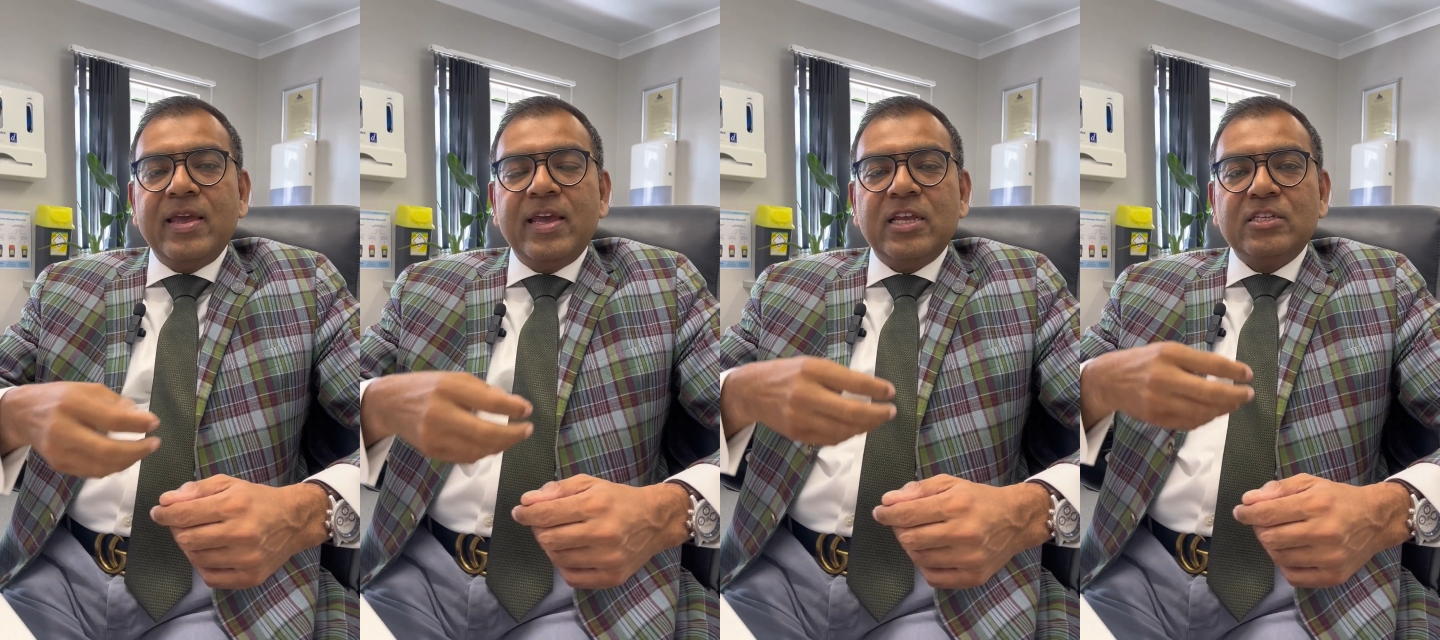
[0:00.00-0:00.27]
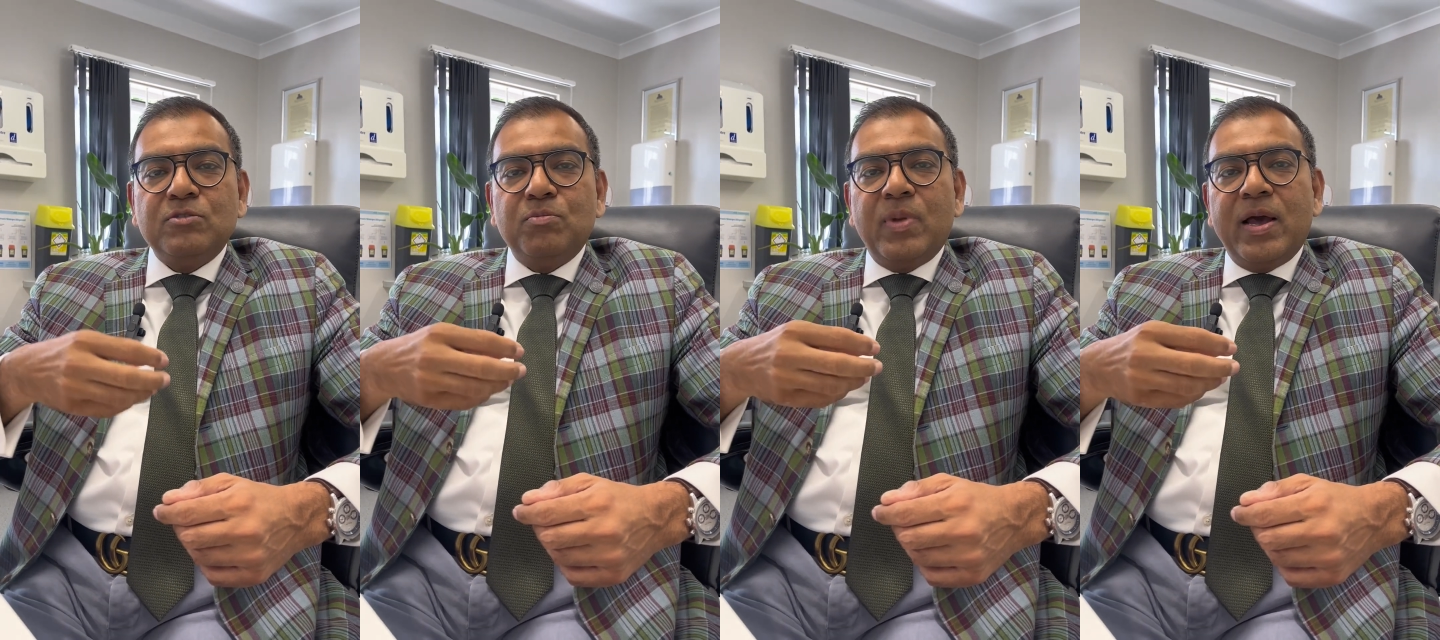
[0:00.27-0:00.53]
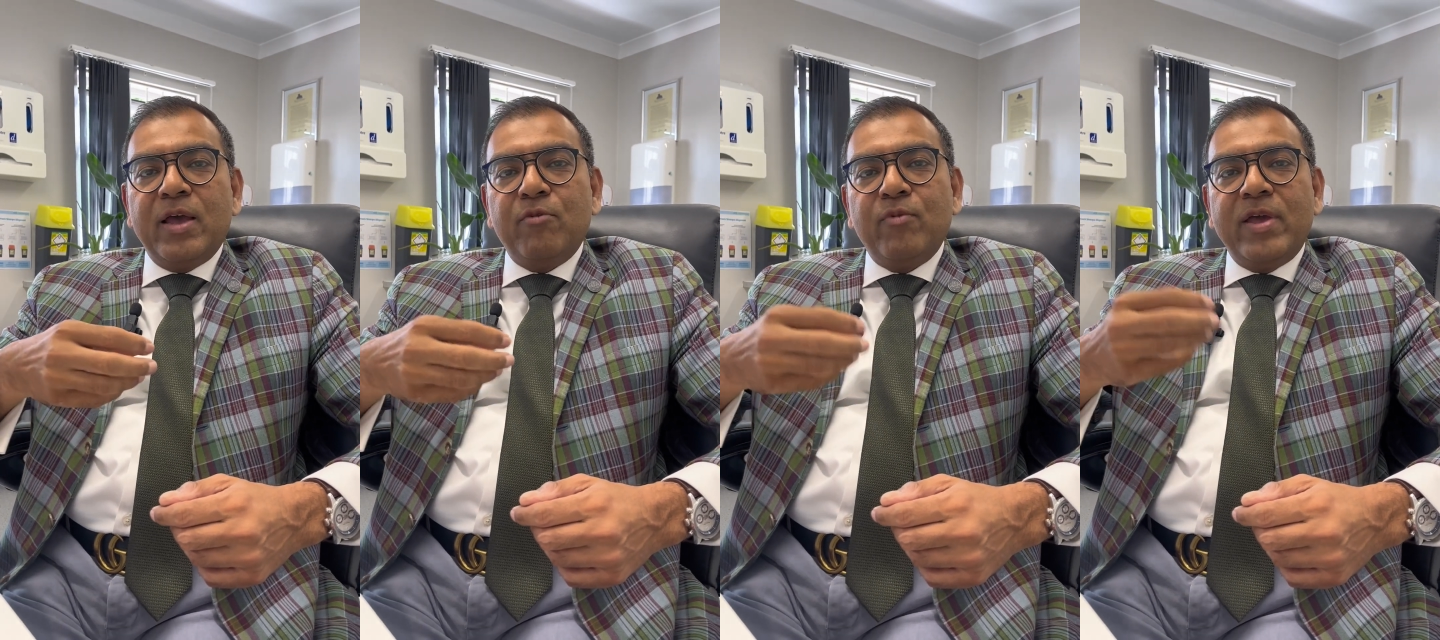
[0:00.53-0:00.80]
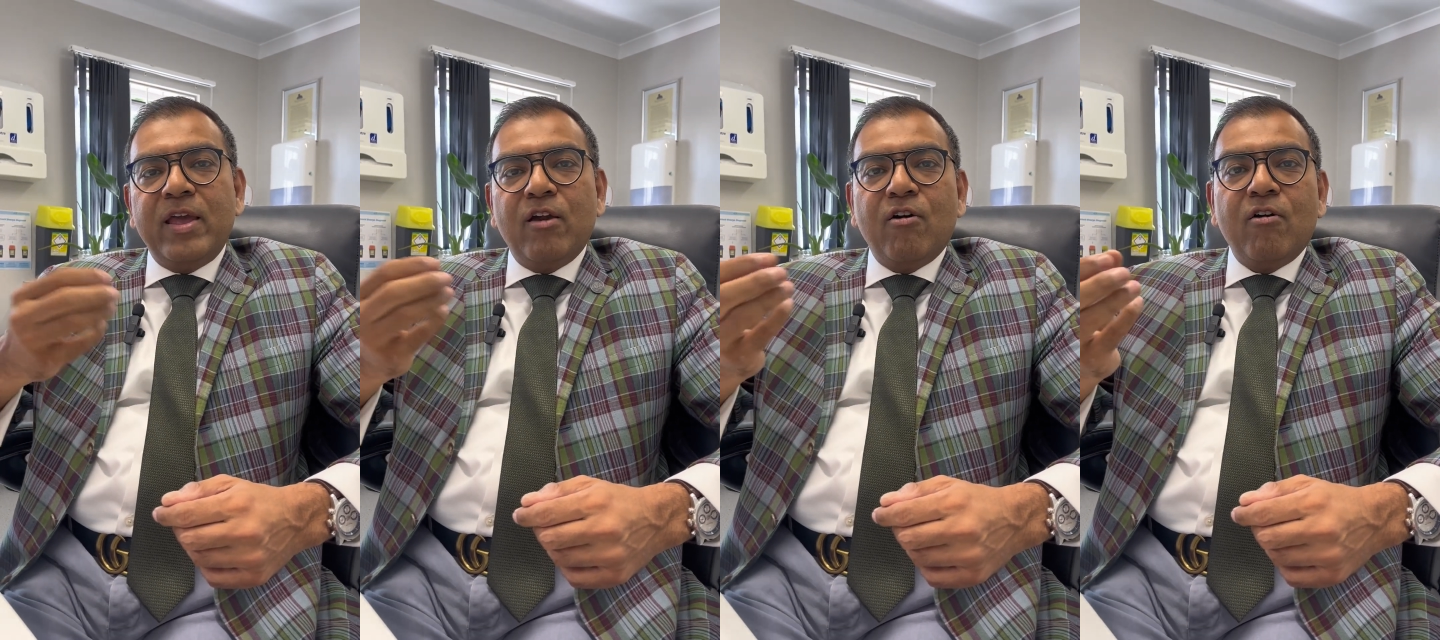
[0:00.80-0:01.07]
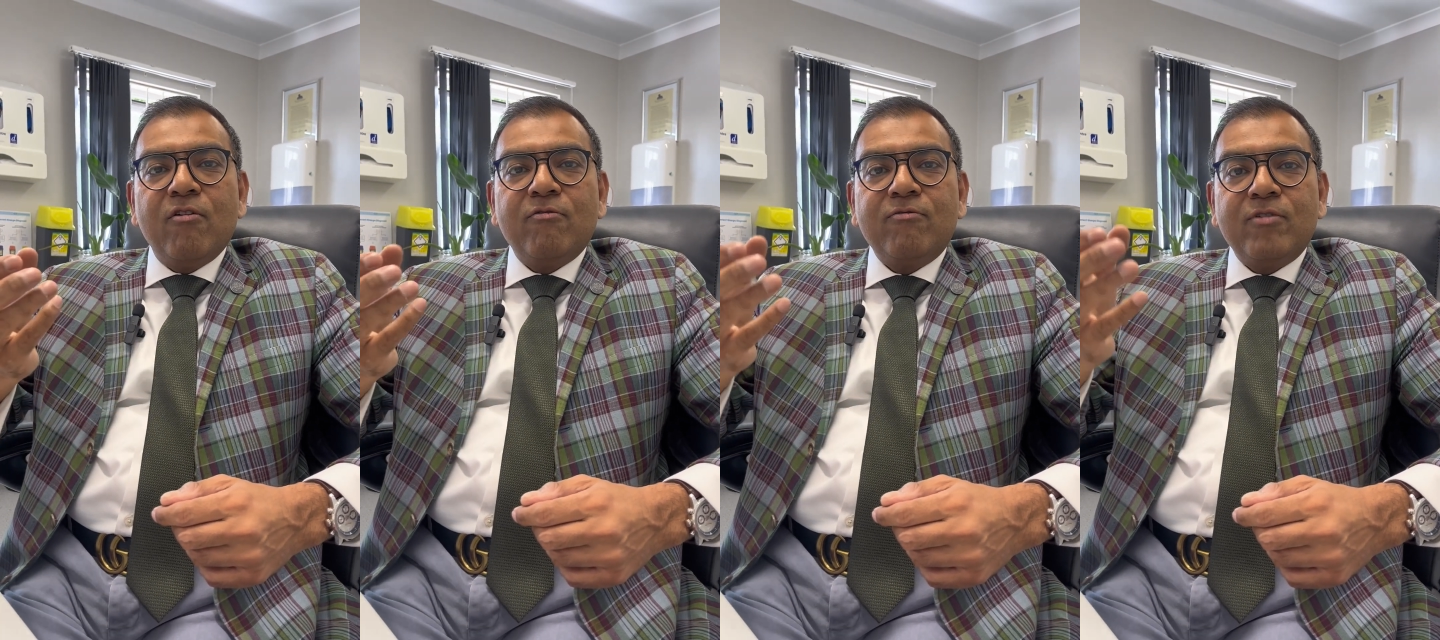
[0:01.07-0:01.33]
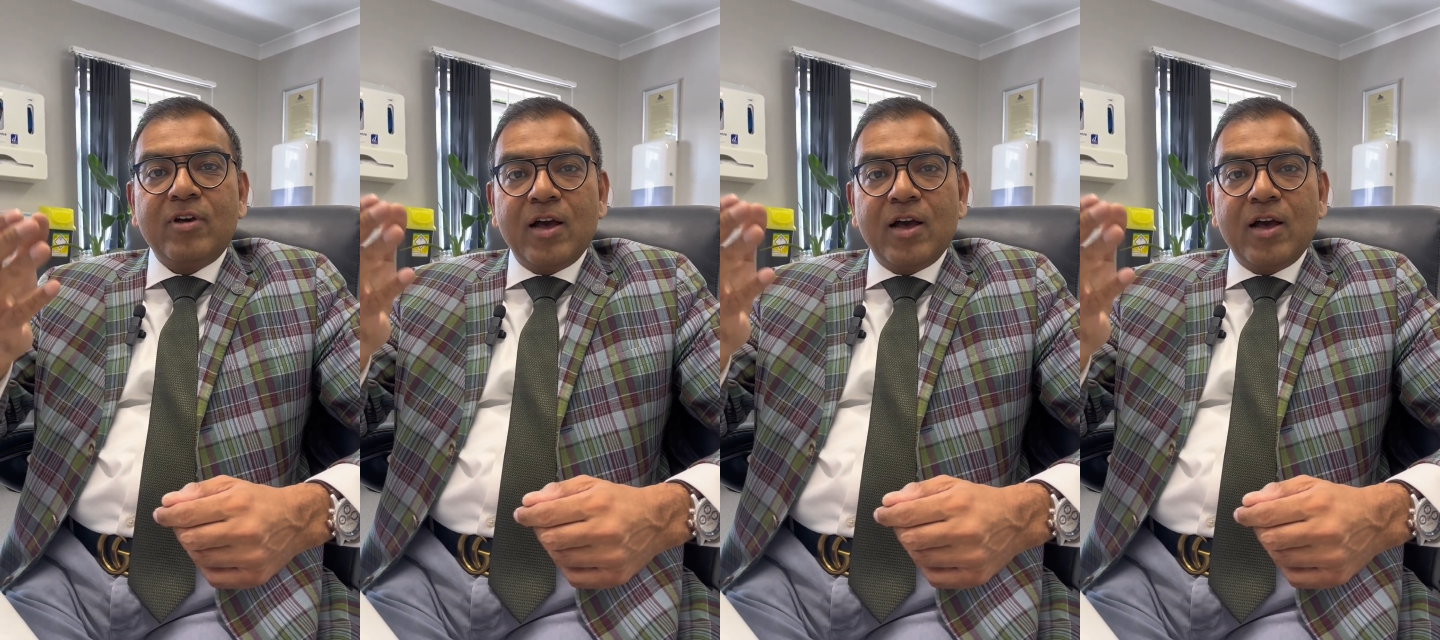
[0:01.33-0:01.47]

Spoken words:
is by way of